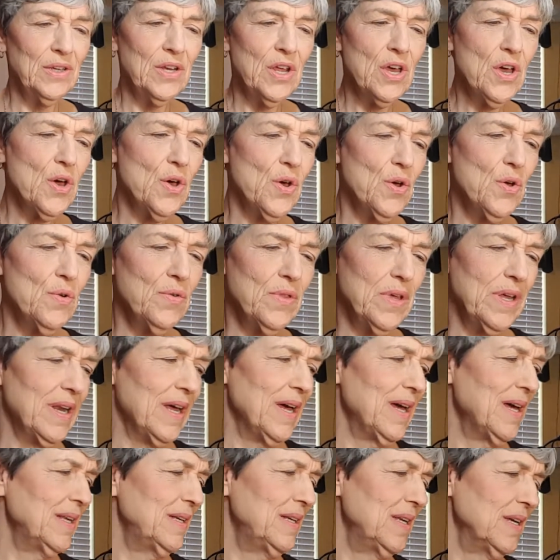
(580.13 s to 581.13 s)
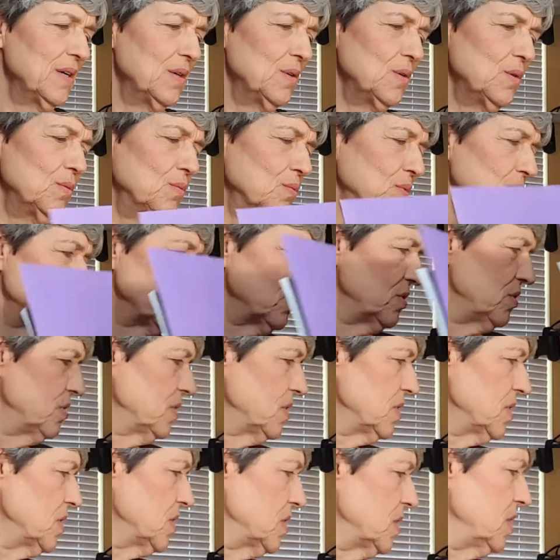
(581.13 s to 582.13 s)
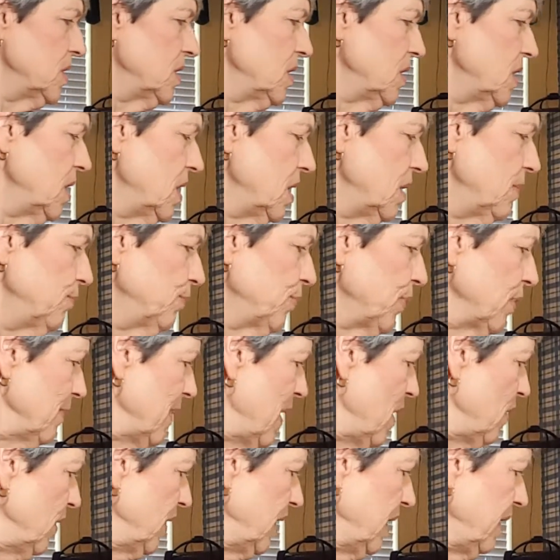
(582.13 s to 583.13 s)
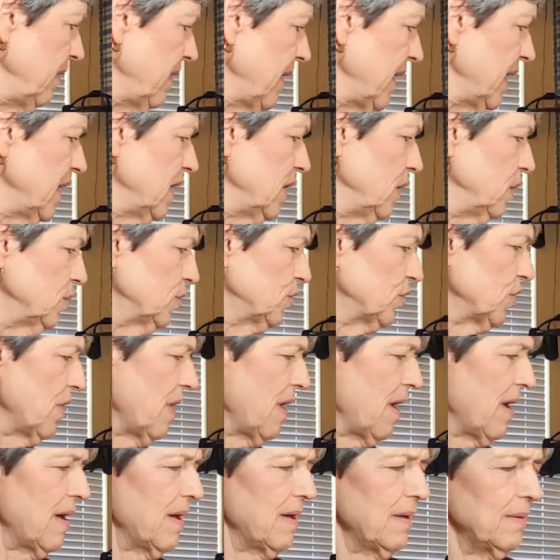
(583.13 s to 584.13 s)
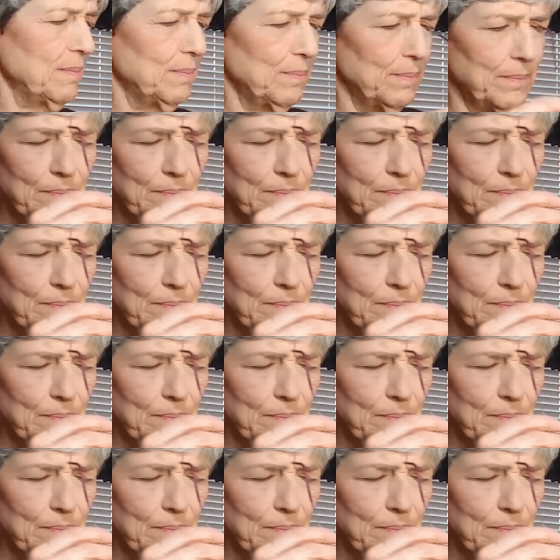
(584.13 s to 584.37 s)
know that I don't promote anything I don't try.